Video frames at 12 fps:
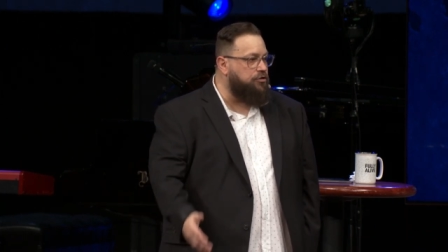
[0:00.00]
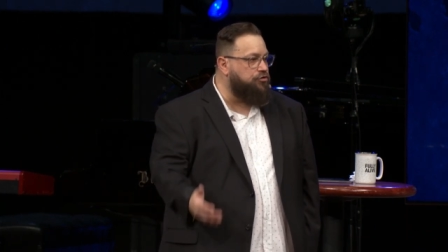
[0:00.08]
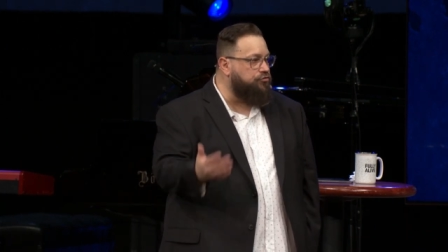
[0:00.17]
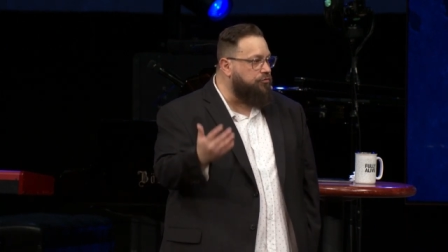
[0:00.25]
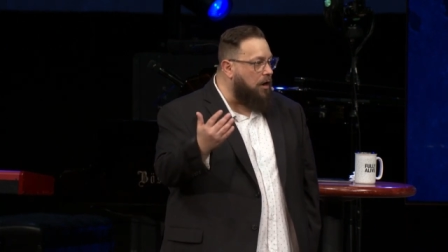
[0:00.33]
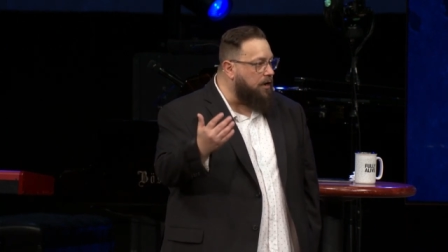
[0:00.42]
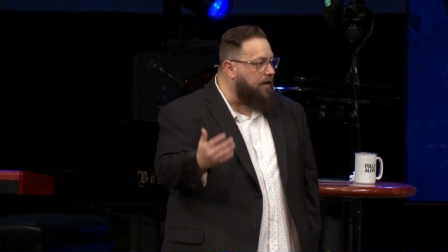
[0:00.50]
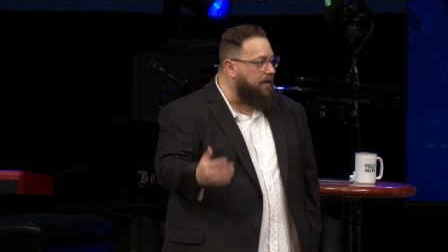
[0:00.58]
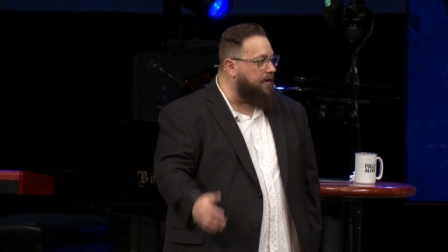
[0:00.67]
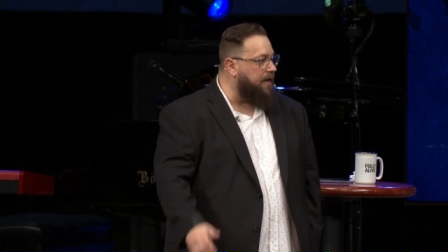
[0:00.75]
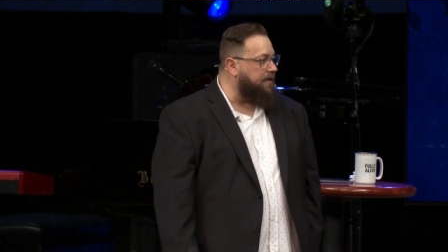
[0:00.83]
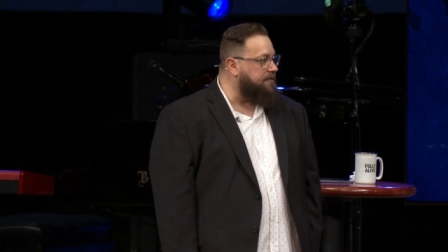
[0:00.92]

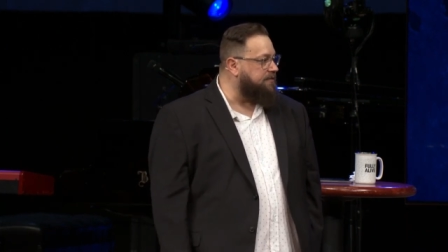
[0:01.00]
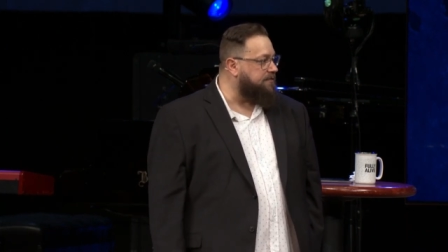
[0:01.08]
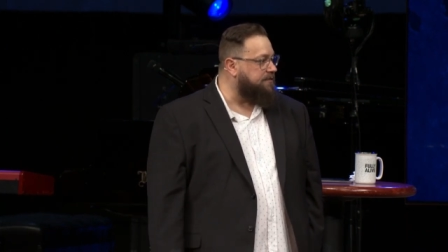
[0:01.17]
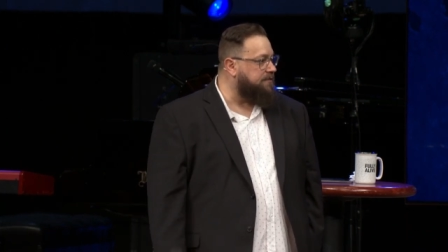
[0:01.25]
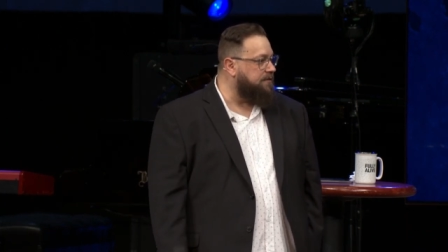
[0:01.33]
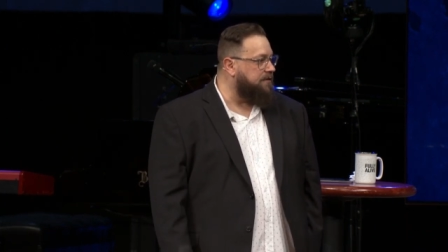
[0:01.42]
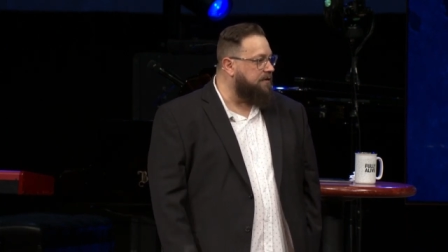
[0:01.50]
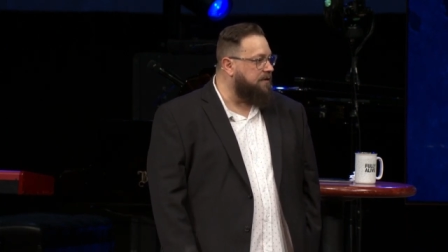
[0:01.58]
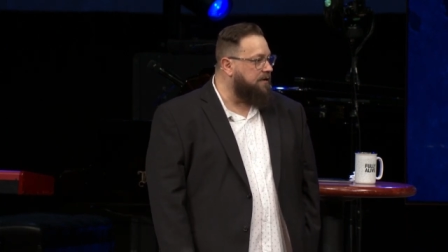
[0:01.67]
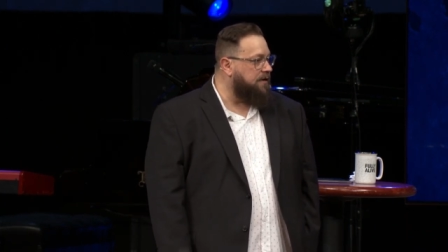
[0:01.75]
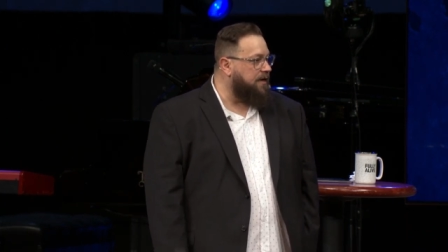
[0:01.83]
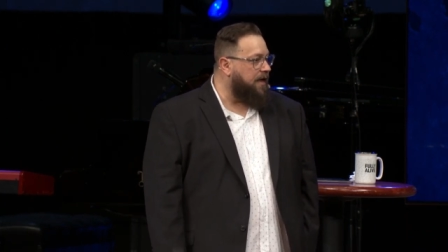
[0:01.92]
drunkenness,
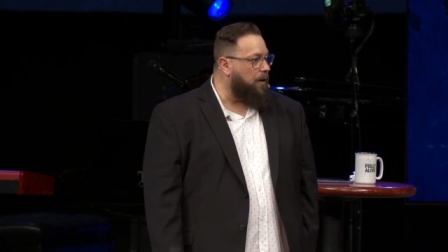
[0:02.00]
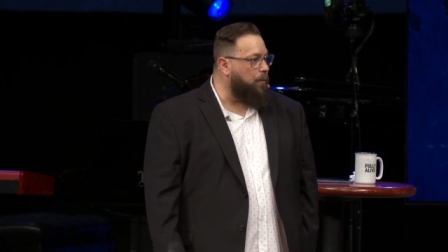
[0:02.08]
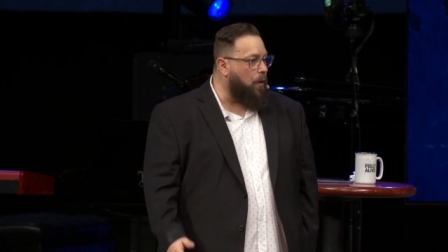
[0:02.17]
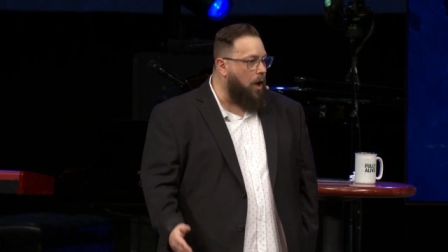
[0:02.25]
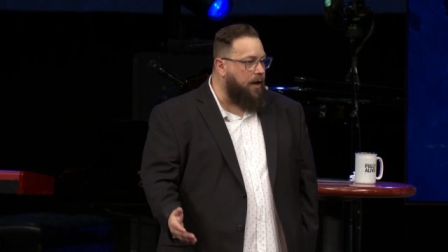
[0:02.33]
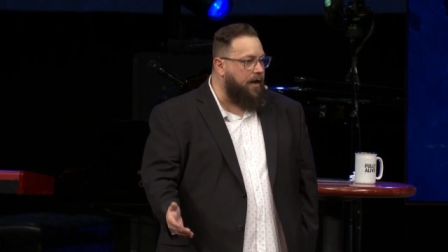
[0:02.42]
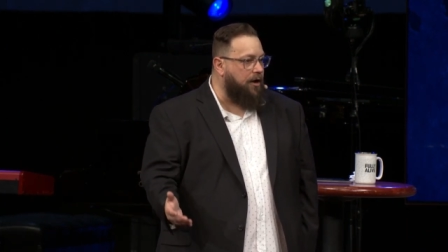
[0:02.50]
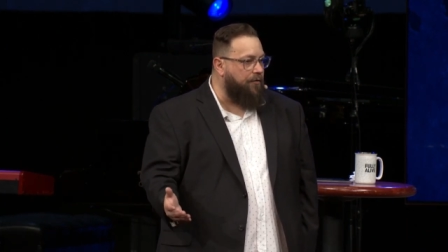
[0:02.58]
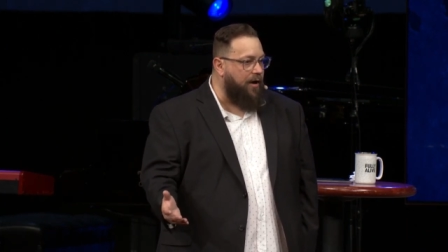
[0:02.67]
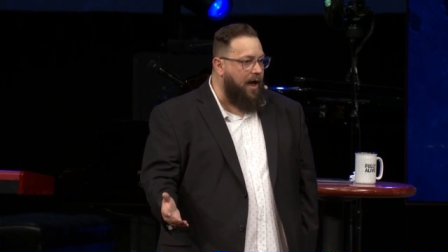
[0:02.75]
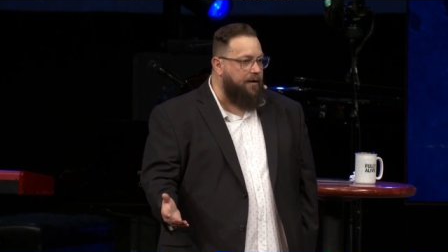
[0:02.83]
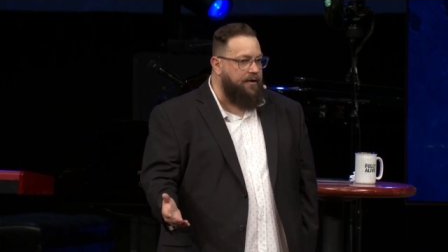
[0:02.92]
and walking
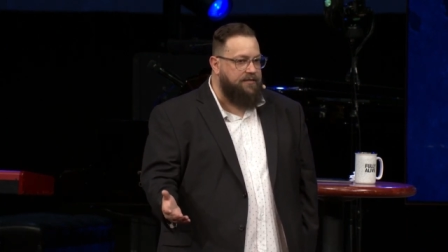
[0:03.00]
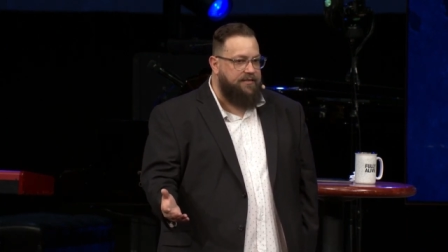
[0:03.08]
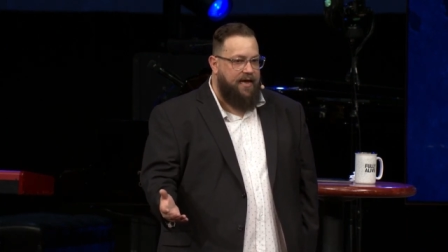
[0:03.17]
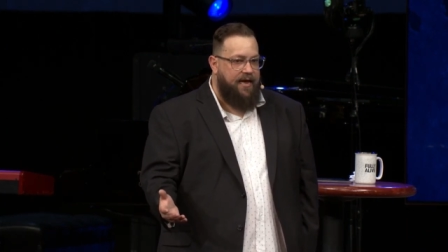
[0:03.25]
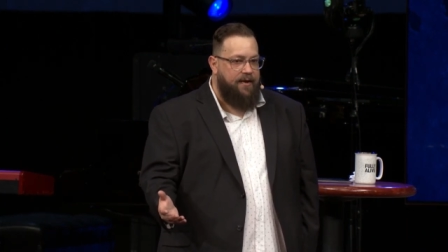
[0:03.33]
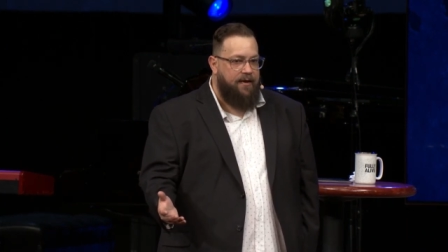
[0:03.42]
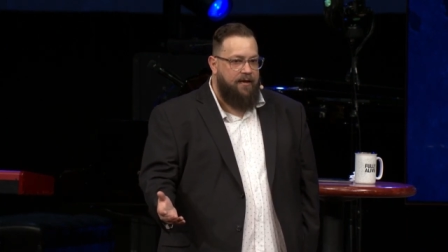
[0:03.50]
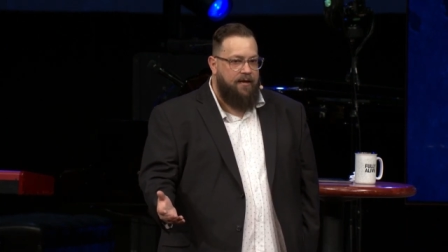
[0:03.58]
around and saying,